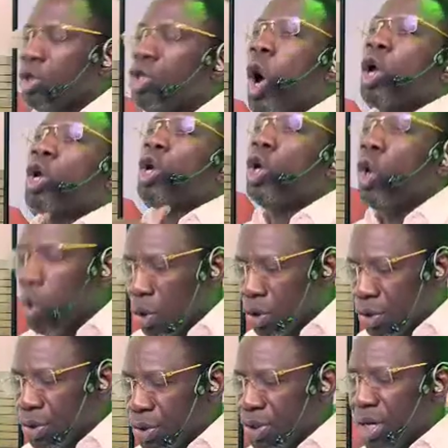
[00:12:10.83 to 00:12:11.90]
your
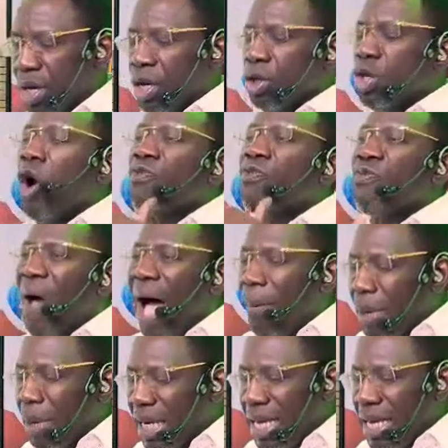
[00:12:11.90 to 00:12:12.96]
looks, your
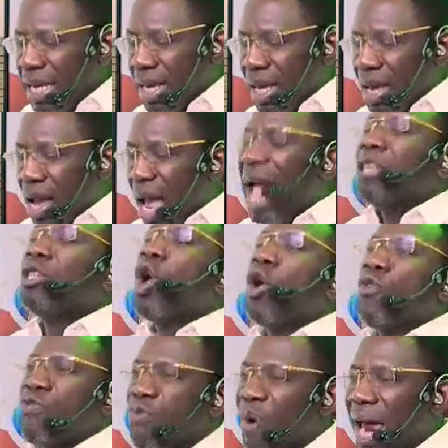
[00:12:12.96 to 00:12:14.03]
family, and
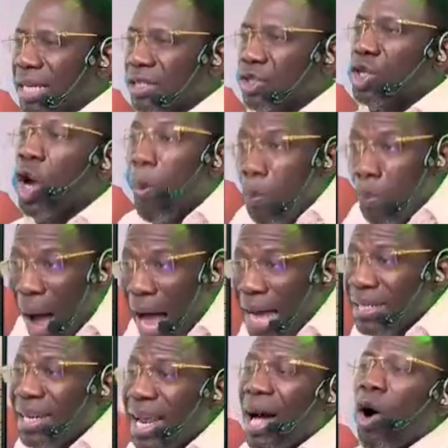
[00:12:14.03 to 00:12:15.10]
your friends. Your
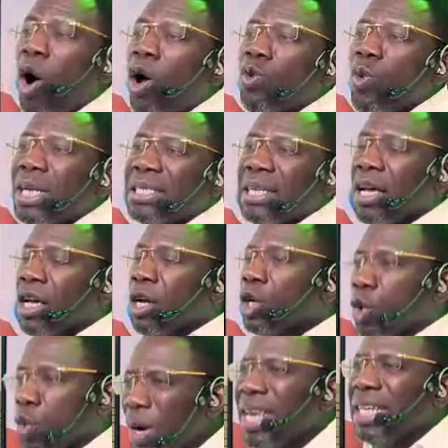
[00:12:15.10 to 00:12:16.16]
partner always
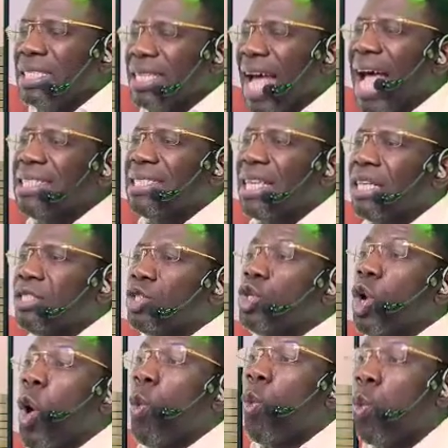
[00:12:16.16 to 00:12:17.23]
criticizes
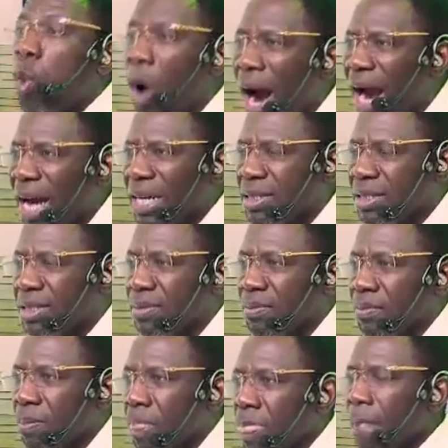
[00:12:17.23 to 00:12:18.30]
your
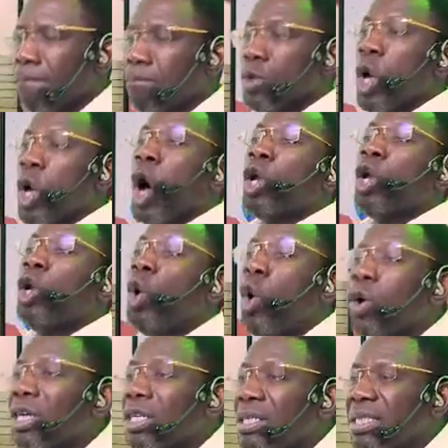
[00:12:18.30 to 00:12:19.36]
words, your
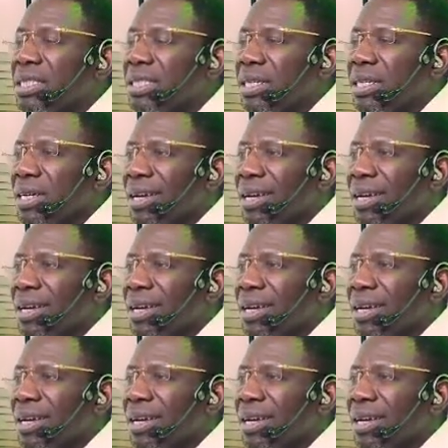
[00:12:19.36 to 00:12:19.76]
looks,